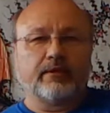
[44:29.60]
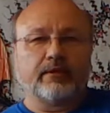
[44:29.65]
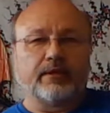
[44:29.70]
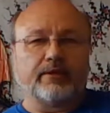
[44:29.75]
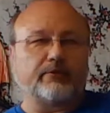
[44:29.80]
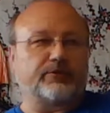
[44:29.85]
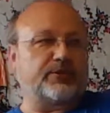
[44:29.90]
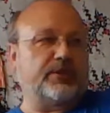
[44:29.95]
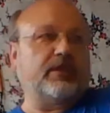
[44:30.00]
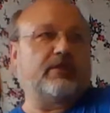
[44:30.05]

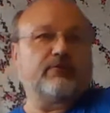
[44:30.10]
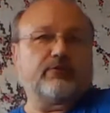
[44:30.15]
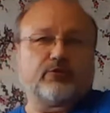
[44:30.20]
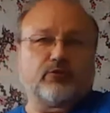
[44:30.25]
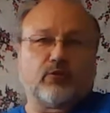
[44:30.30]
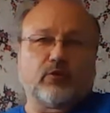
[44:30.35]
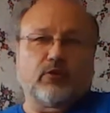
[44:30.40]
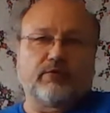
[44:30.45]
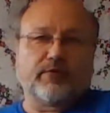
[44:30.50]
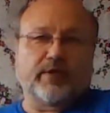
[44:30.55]
And there's another
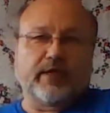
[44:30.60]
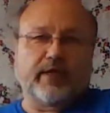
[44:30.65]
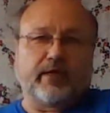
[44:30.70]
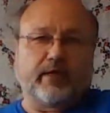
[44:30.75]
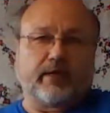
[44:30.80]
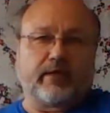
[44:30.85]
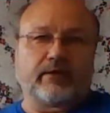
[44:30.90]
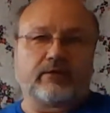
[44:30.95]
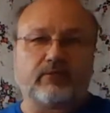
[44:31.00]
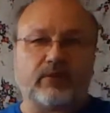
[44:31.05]
door over
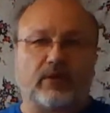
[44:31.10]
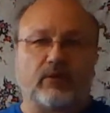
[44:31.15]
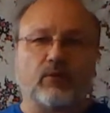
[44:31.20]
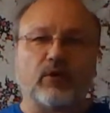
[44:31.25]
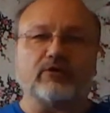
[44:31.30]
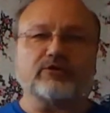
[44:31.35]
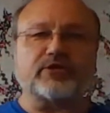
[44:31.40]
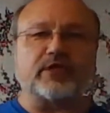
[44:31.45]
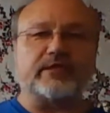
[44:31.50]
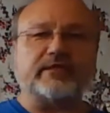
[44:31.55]
there.
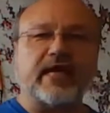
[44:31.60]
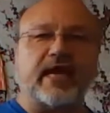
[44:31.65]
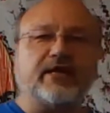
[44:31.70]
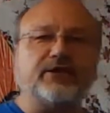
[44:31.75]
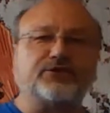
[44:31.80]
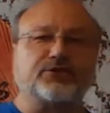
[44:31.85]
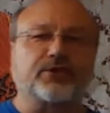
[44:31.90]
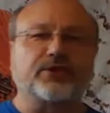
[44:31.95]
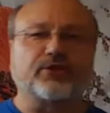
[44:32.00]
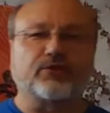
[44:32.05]
Where's the
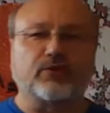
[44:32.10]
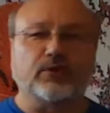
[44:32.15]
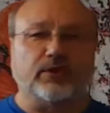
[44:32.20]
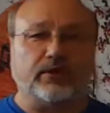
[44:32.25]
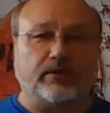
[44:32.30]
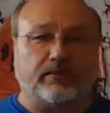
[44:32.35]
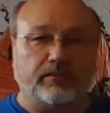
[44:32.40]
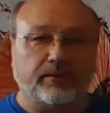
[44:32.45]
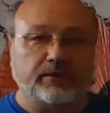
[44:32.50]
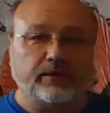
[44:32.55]
danger in the
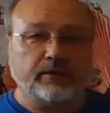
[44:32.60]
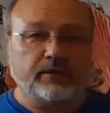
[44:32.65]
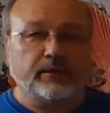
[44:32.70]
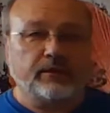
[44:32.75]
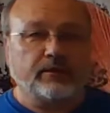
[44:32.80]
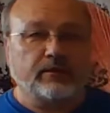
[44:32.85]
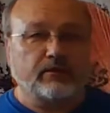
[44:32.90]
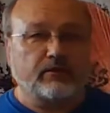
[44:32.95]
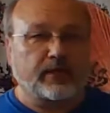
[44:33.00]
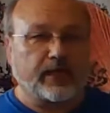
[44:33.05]
room?
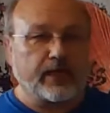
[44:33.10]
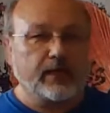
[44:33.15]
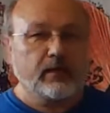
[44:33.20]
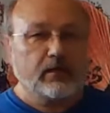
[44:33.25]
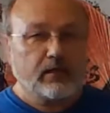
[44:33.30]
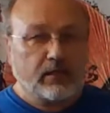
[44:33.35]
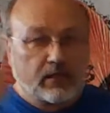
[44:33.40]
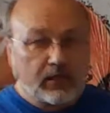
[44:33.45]
Okay?